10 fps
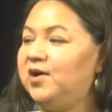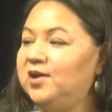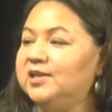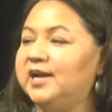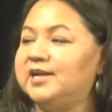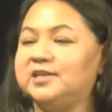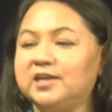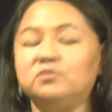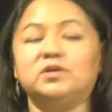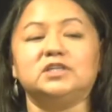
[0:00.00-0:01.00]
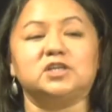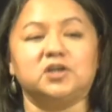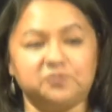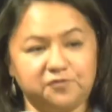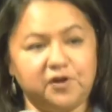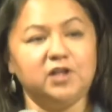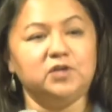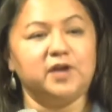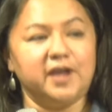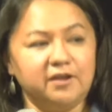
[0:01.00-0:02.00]
All I did was
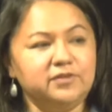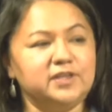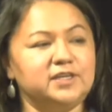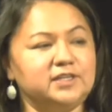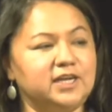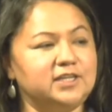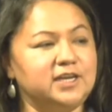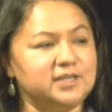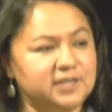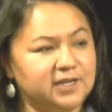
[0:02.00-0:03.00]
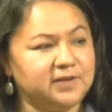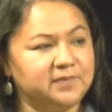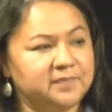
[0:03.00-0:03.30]
follow everything that they did.